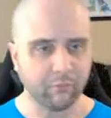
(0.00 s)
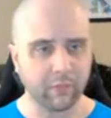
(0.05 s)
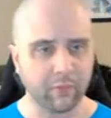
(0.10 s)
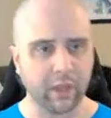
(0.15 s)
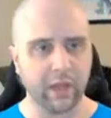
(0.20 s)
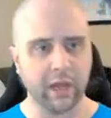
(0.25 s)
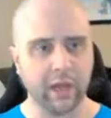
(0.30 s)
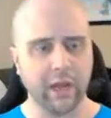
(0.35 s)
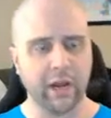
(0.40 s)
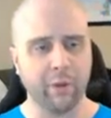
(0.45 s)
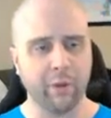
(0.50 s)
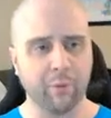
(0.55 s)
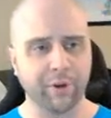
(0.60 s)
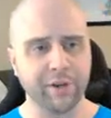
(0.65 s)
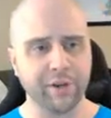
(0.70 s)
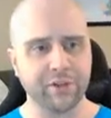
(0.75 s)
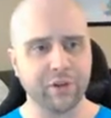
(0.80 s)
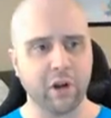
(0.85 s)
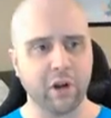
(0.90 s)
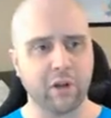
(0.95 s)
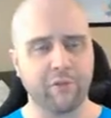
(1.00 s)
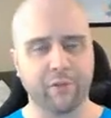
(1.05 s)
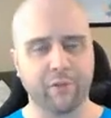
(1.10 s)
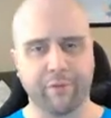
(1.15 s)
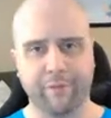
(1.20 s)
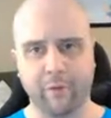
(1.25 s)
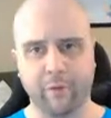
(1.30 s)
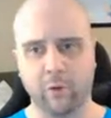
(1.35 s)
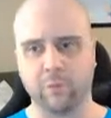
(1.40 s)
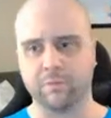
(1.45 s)
we're going to start off with
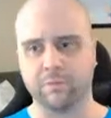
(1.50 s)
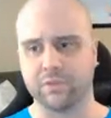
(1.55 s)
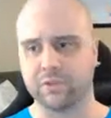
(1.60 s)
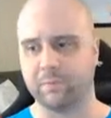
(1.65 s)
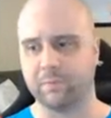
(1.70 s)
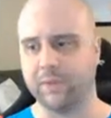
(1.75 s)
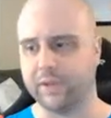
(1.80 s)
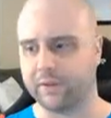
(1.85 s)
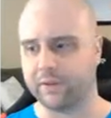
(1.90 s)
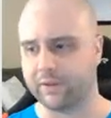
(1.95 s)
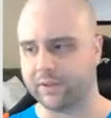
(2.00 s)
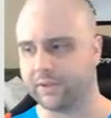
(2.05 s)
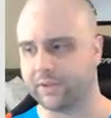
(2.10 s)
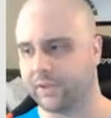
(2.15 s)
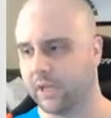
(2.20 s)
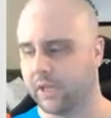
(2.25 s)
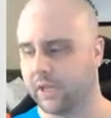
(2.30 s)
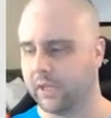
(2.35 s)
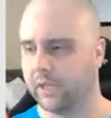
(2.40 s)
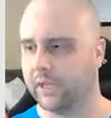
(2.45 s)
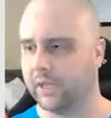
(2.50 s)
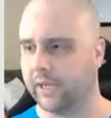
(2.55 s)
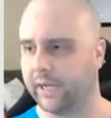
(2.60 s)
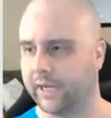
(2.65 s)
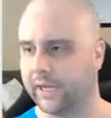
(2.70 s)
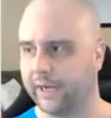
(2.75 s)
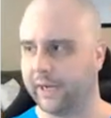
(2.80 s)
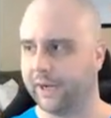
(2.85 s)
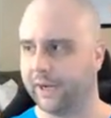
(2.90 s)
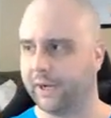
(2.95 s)
forms, because we
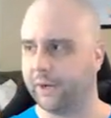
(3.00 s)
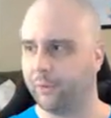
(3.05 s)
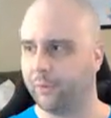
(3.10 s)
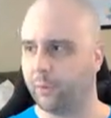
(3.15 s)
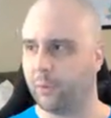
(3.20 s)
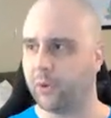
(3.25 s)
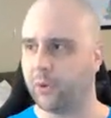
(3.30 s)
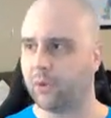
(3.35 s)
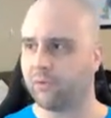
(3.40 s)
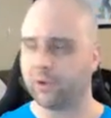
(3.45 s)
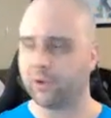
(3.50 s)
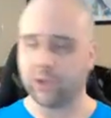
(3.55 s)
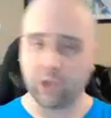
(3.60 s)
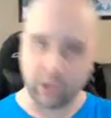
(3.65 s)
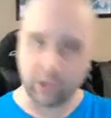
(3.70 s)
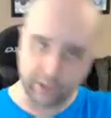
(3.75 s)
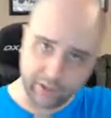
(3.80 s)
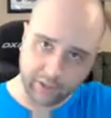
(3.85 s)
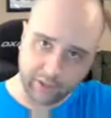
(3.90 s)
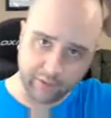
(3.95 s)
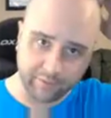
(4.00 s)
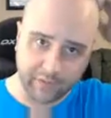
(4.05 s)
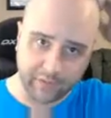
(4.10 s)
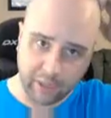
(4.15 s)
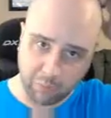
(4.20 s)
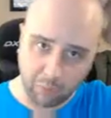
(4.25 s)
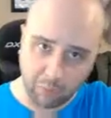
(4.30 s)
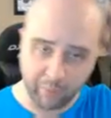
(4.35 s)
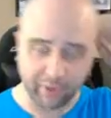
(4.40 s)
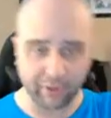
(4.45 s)
went over a lot of
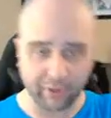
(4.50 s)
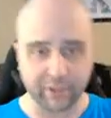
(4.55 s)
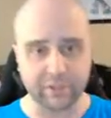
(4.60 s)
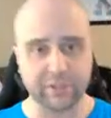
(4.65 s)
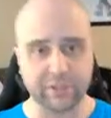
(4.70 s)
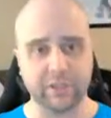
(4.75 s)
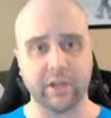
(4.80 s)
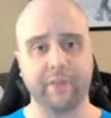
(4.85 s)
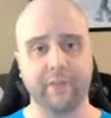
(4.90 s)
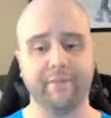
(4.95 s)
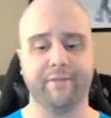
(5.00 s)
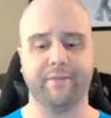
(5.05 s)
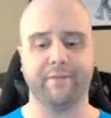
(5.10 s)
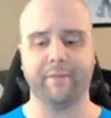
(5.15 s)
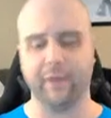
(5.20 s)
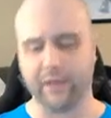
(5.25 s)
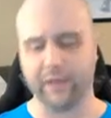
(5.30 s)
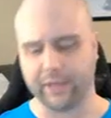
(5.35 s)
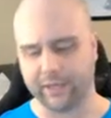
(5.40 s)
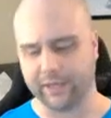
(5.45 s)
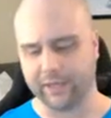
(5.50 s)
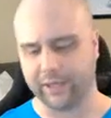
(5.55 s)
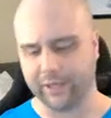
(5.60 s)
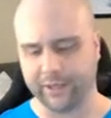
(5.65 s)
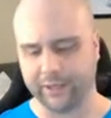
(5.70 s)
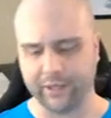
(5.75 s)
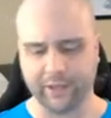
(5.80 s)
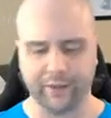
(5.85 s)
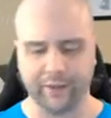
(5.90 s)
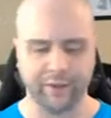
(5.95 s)
table building stuff,
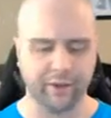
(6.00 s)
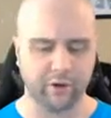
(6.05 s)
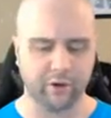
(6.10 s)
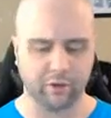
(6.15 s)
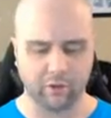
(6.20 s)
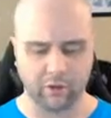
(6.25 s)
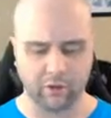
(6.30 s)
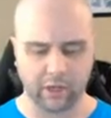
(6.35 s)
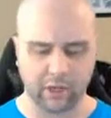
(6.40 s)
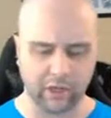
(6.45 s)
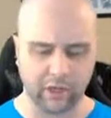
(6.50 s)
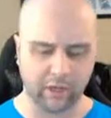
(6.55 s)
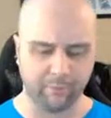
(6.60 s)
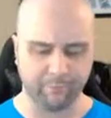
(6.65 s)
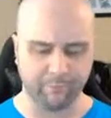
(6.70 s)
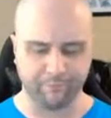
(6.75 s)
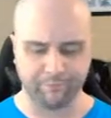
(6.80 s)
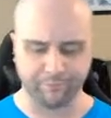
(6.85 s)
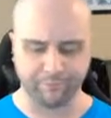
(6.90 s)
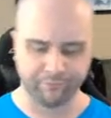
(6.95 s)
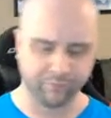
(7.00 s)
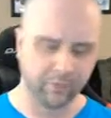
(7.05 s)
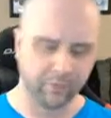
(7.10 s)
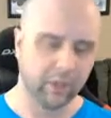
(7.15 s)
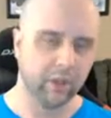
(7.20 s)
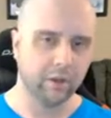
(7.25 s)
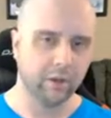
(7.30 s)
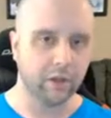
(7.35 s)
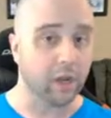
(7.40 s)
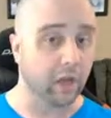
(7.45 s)
not
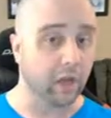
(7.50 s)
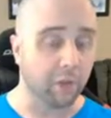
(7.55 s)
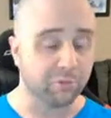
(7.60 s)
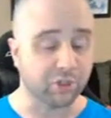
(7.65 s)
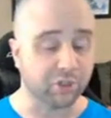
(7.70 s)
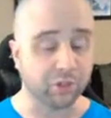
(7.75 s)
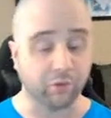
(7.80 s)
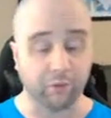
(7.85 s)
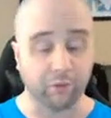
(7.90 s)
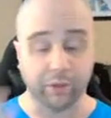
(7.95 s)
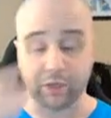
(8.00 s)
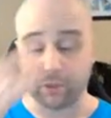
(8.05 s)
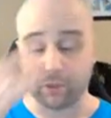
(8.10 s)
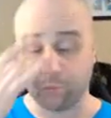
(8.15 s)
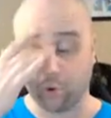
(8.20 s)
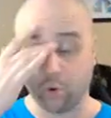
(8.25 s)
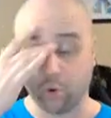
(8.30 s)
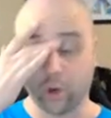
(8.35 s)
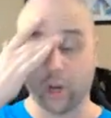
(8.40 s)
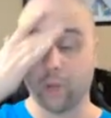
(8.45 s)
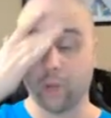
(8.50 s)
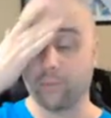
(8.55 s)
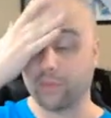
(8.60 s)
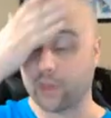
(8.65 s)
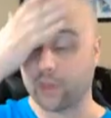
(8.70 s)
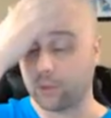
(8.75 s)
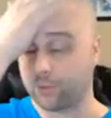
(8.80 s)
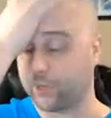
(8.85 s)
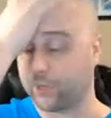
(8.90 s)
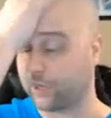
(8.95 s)
object-oriented programming.
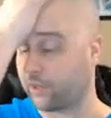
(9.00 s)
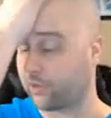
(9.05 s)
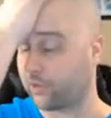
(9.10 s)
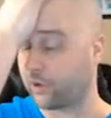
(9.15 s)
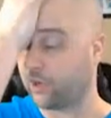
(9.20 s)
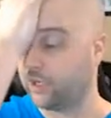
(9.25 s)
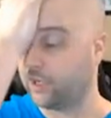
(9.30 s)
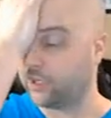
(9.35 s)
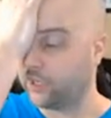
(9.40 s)
That'll be another